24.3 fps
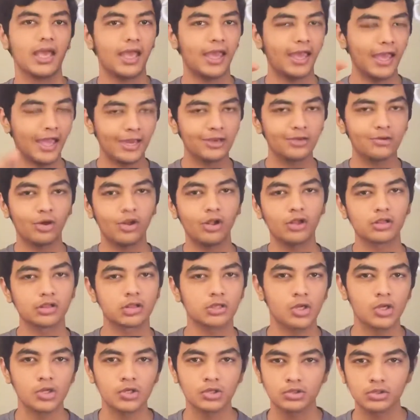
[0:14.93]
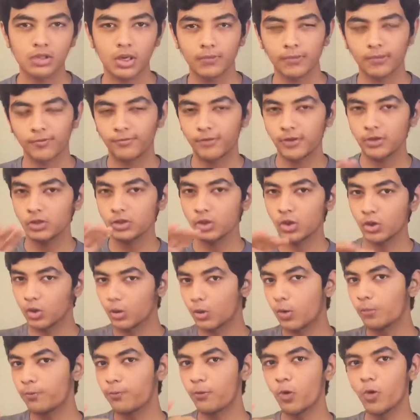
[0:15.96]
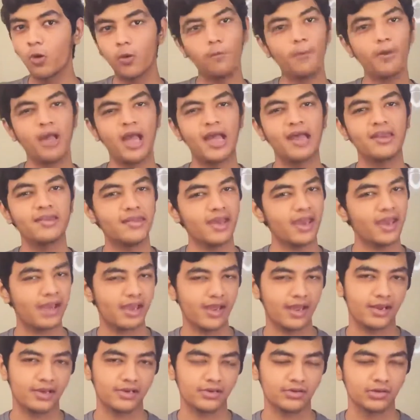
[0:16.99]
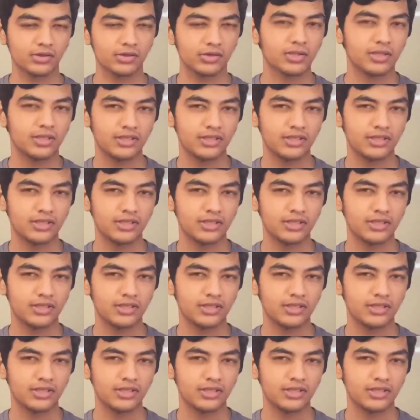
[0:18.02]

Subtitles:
and also on the top of it, Oppo Pad Air.